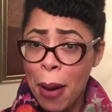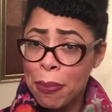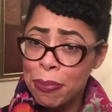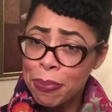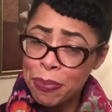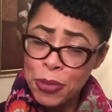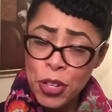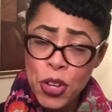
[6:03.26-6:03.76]

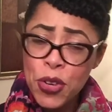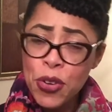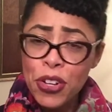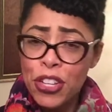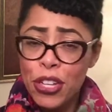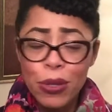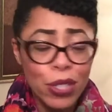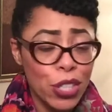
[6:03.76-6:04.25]
I'm new to
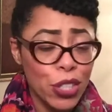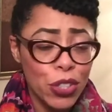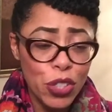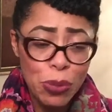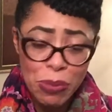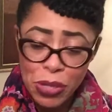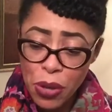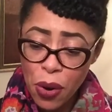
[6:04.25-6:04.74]

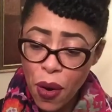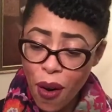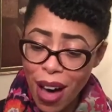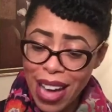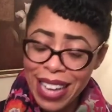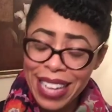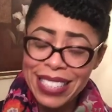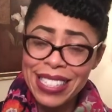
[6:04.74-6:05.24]
YouTube, so
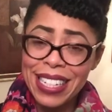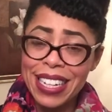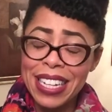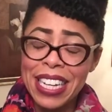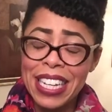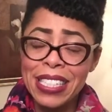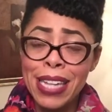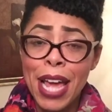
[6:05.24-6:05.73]
I
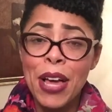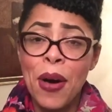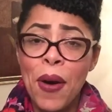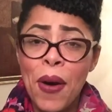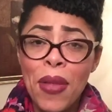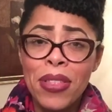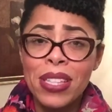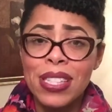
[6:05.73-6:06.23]
could take
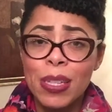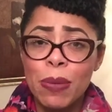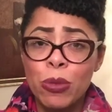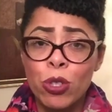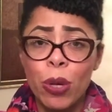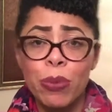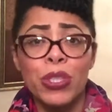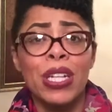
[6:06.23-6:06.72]
all the
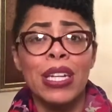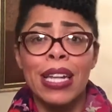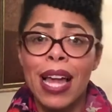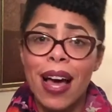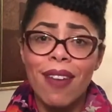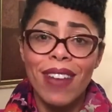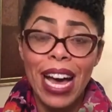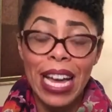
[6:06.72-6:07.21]
subscription
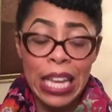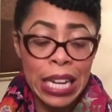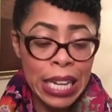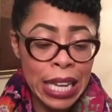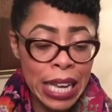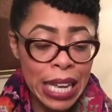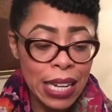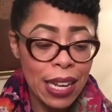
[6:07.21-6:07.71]
love I
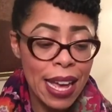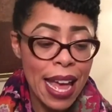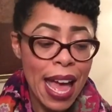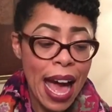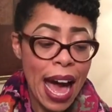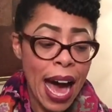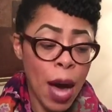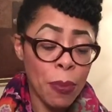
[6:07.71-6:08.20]
can get.
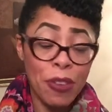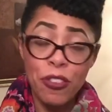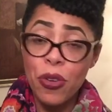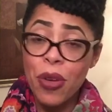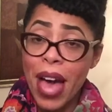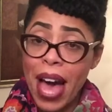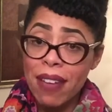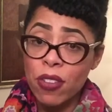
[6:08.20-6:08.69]
If
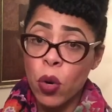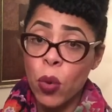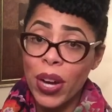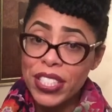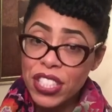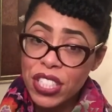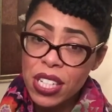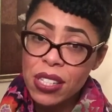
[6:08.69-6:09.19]
you have
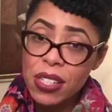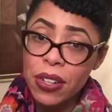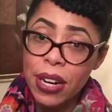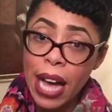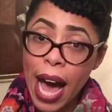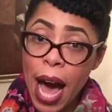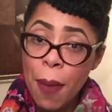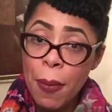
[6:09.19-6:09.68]
questions or
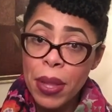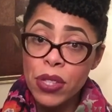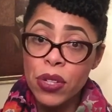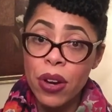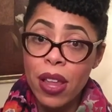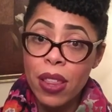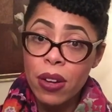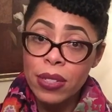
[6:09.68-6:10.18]
comments
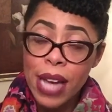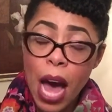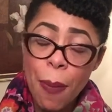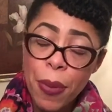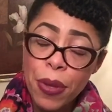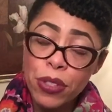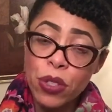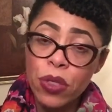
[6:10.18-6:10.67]
or other
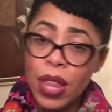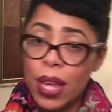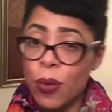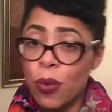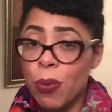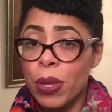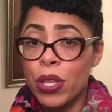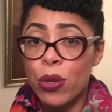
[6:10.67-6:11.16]
topics you
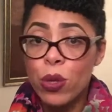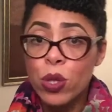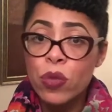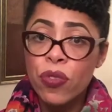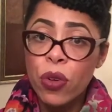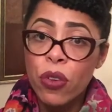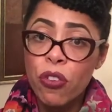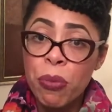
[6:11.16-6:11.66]
think it would be
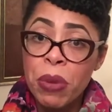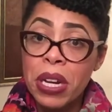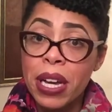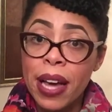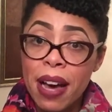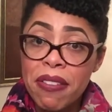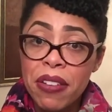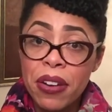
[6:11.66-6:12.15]
useful for me to
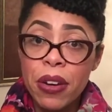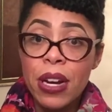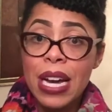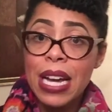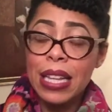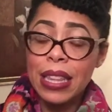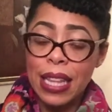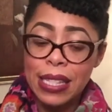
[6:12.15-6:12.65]
cover
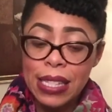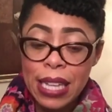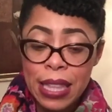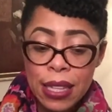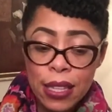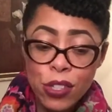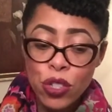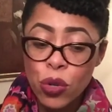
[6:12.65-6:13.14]
that's
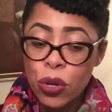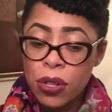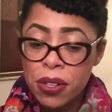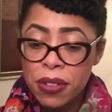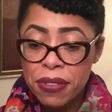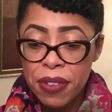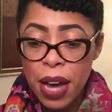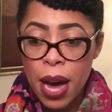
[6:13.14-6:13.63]
in this sort
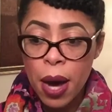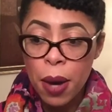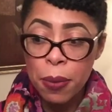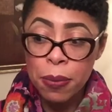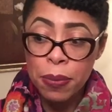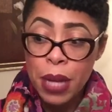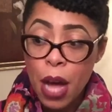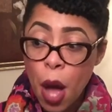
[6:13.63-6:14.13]
of
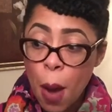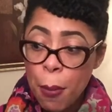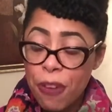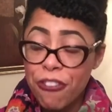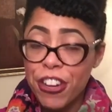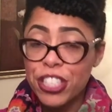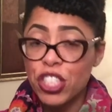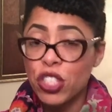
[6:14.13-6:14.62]

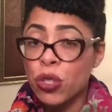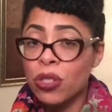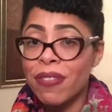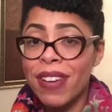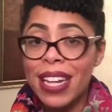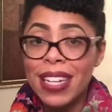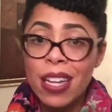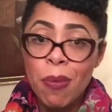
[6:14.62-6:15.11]
professional
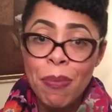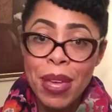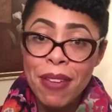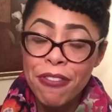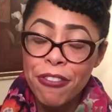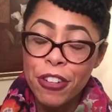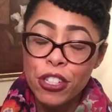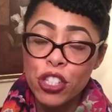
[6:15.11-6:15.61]

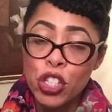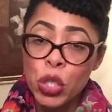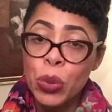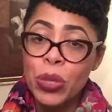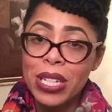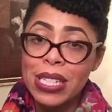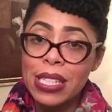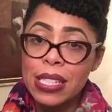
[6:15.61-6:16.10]
development for
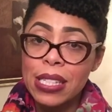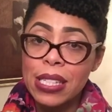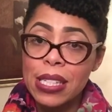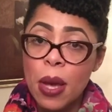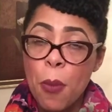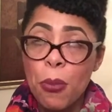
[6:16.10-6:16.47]
students